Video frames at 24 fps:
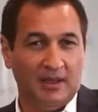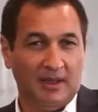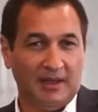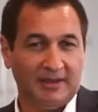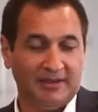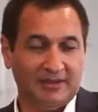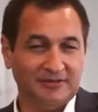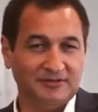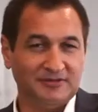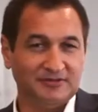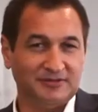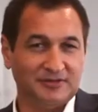I
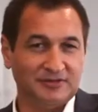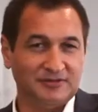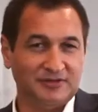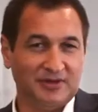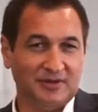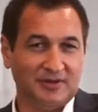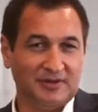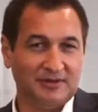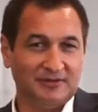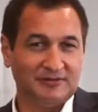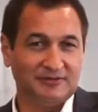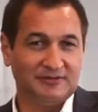guess as a
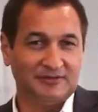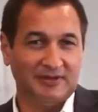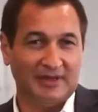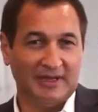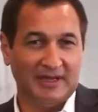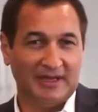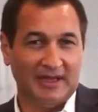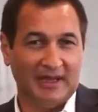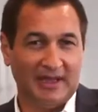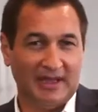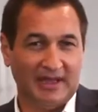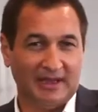journalist
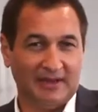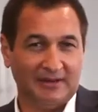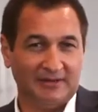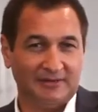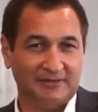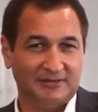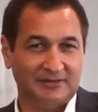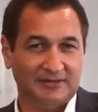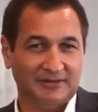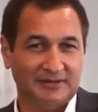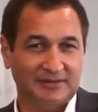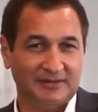
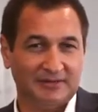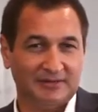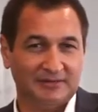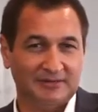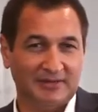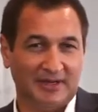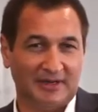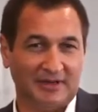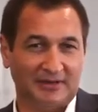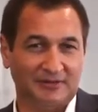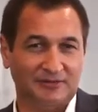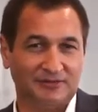and
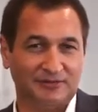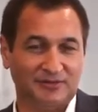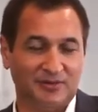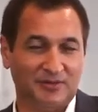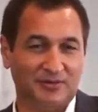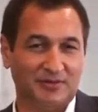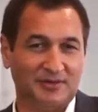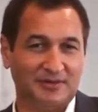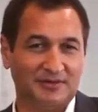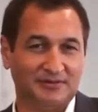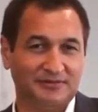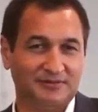telling
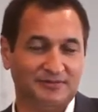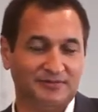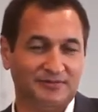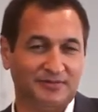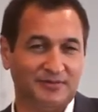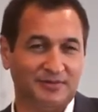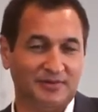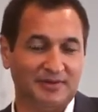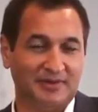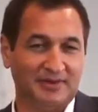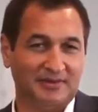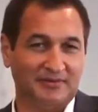stories
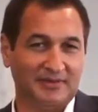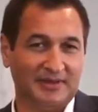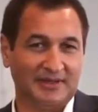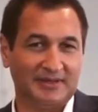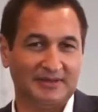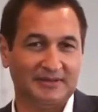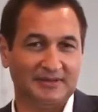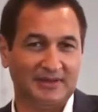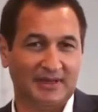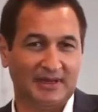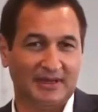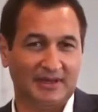for a
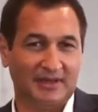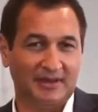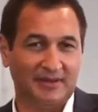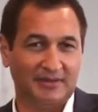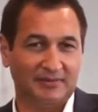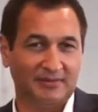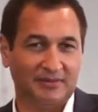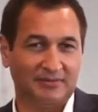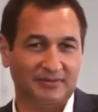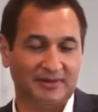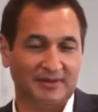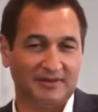living,
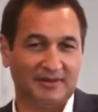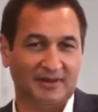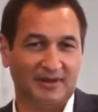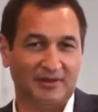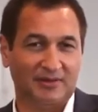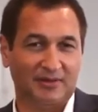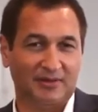the thing that I